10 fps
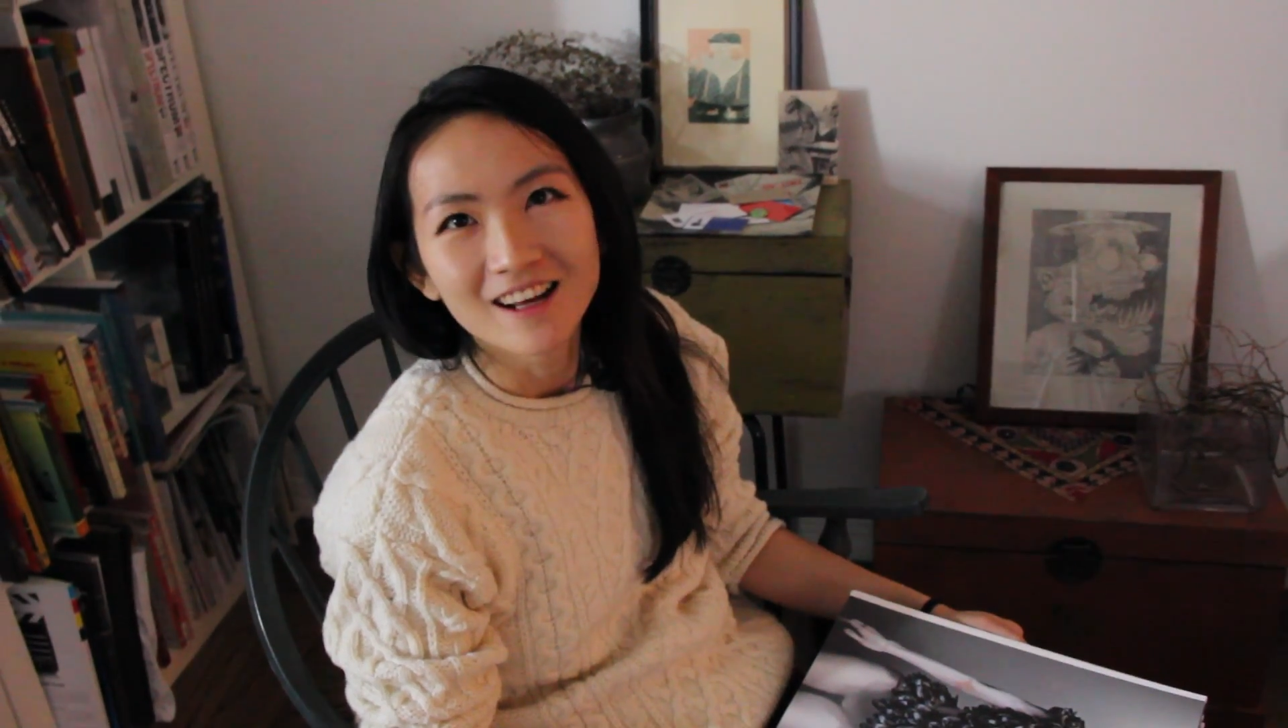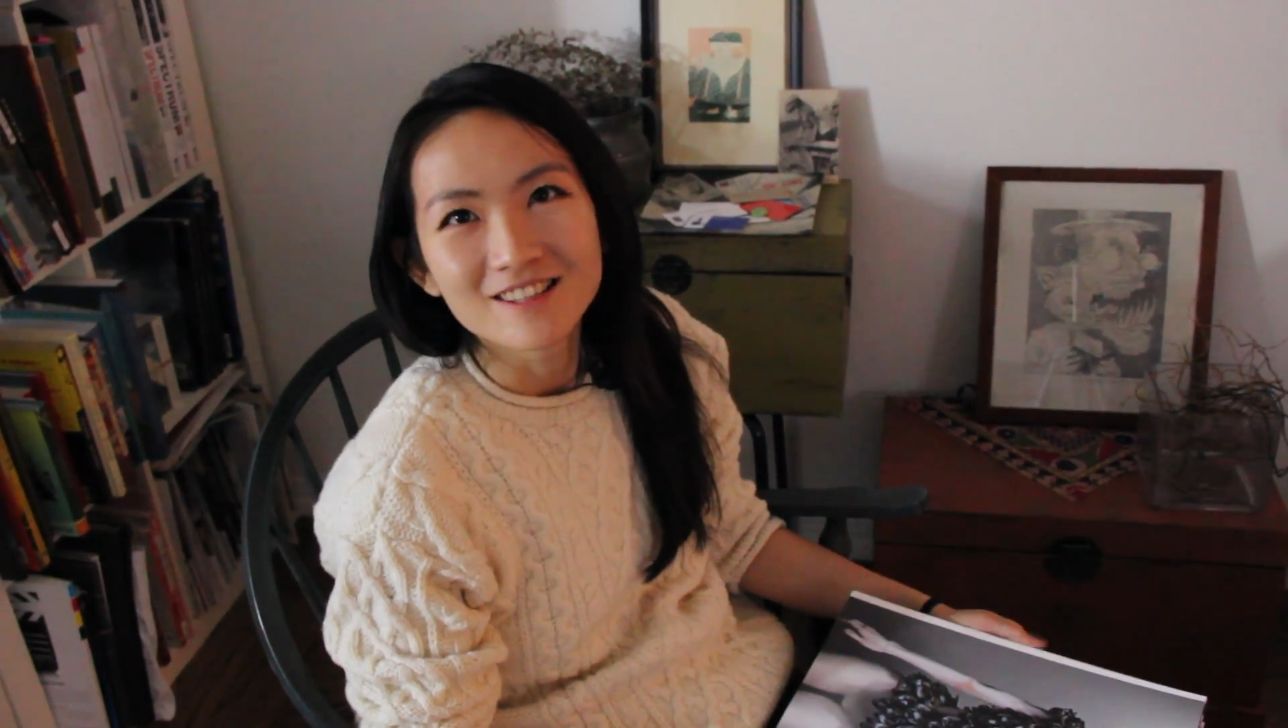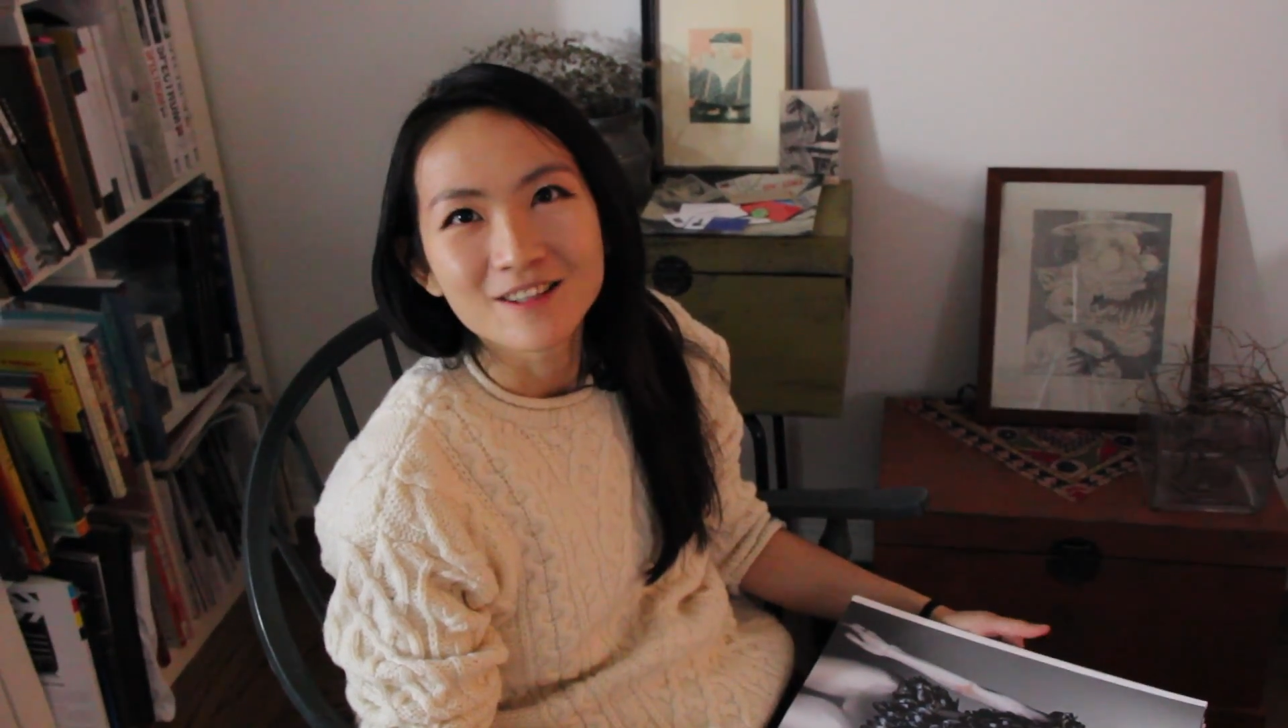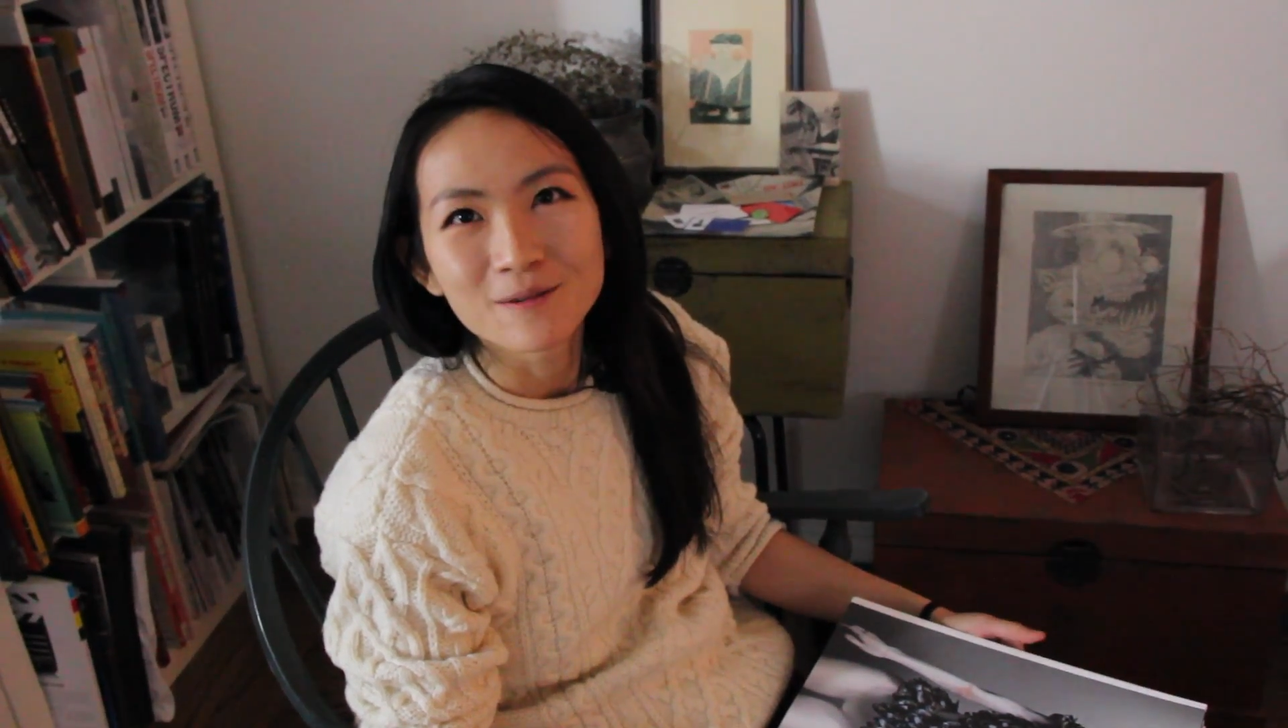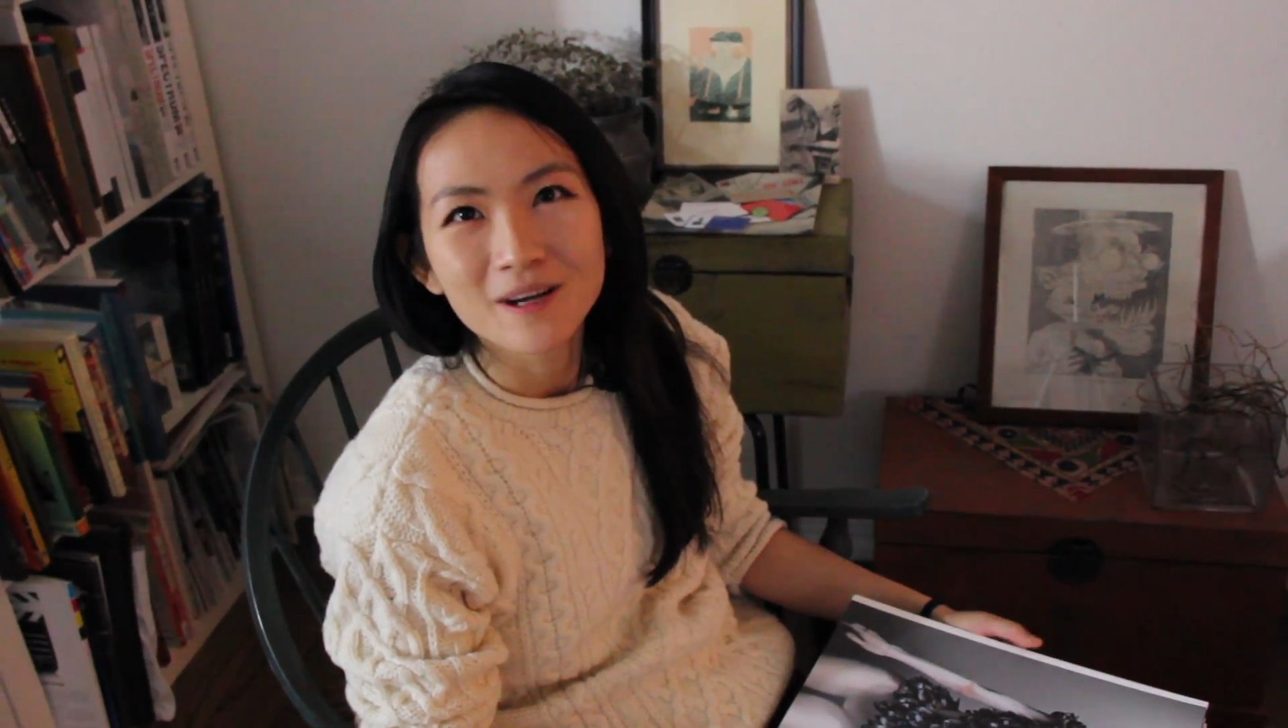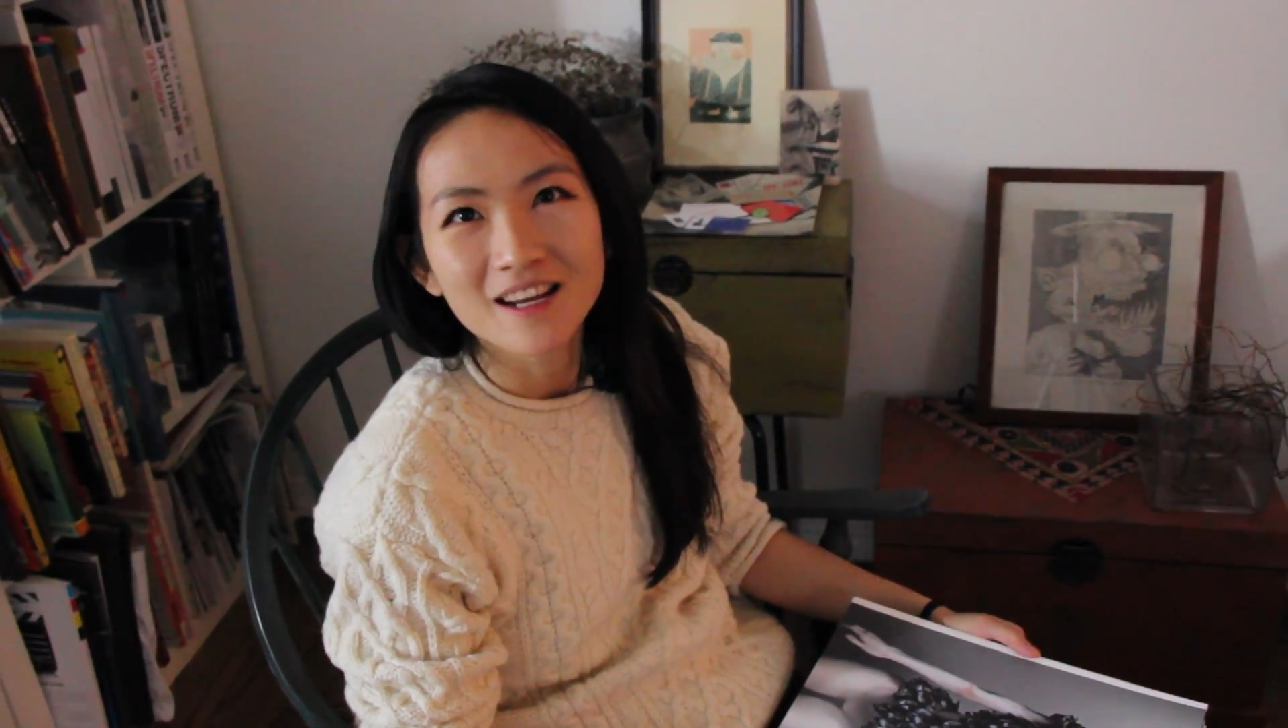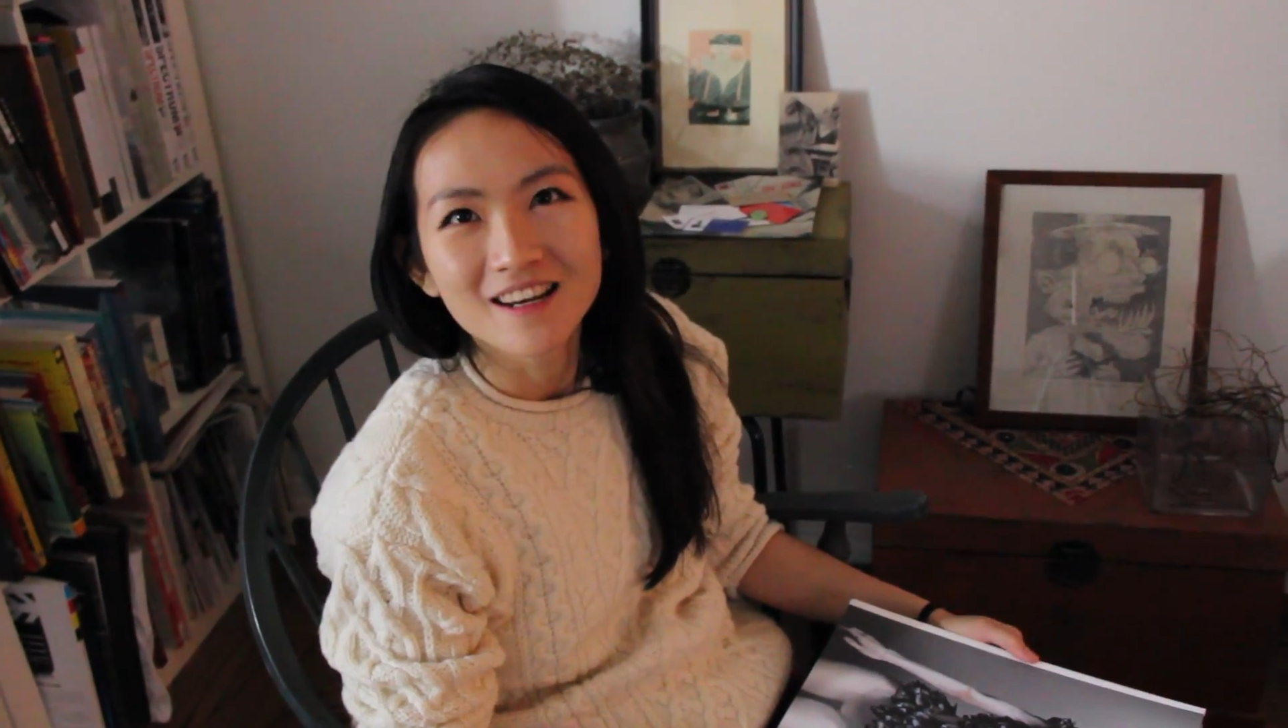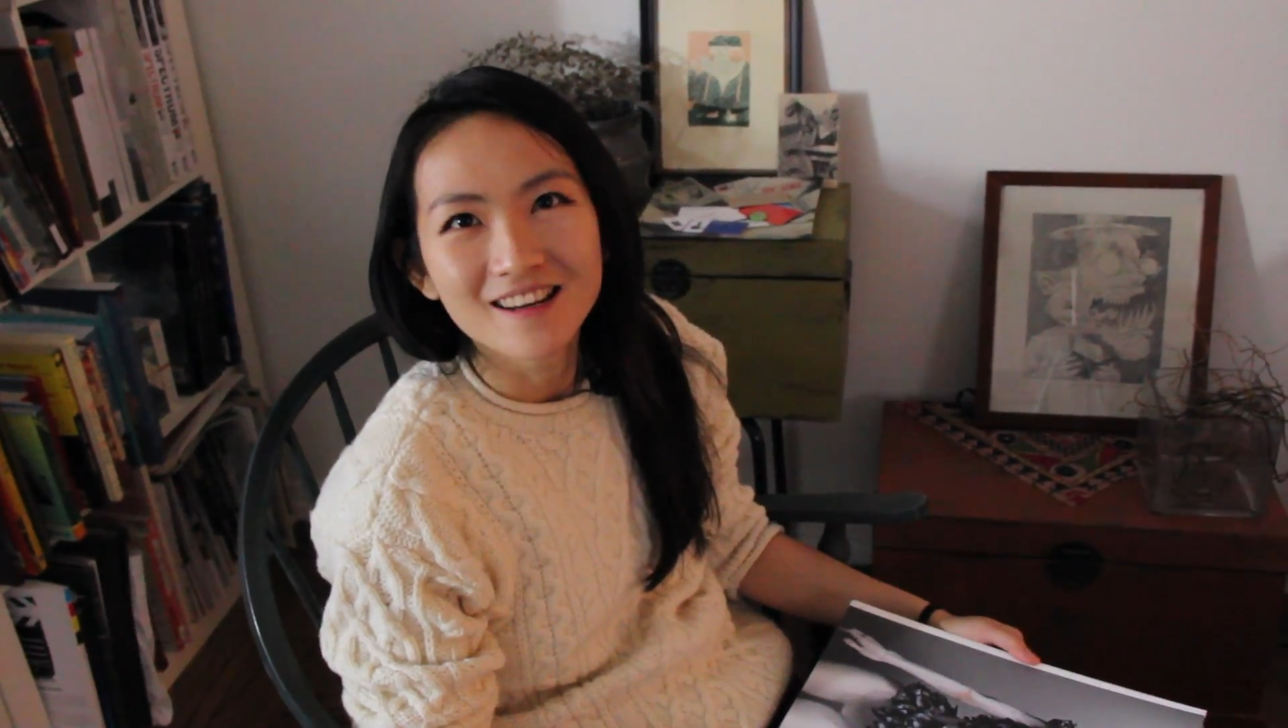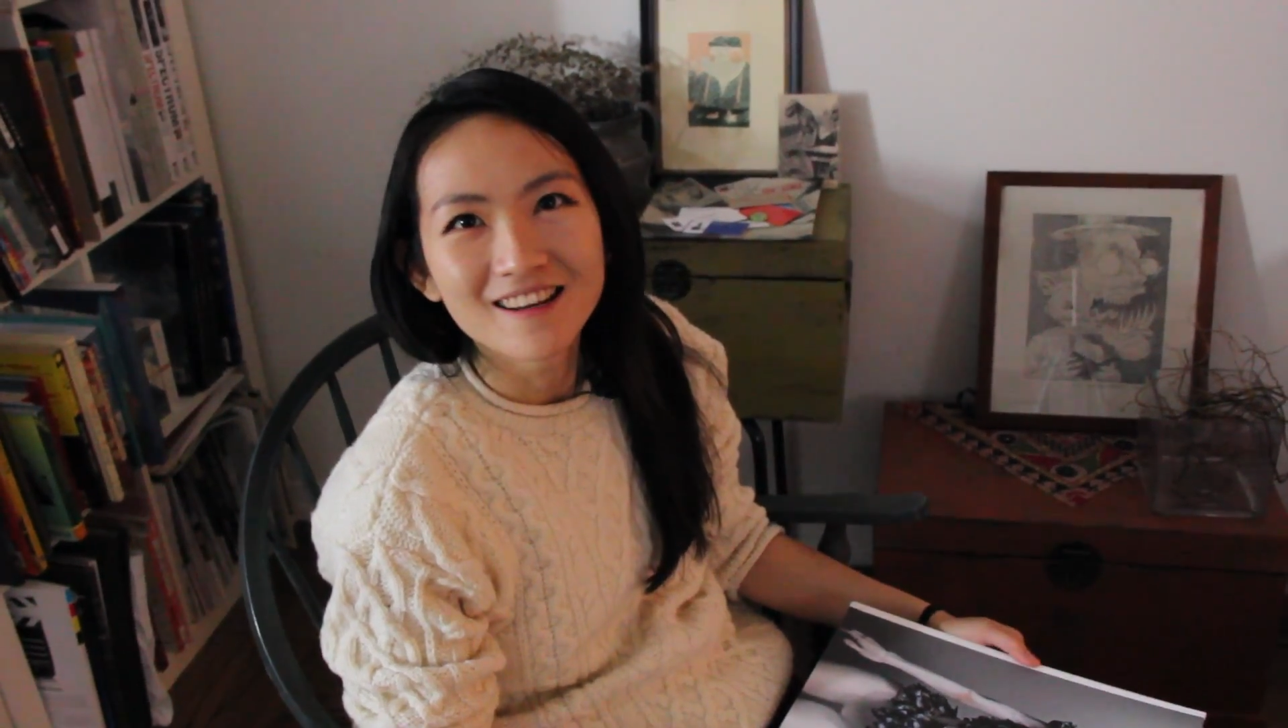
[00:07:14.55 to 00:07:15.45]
has to wait.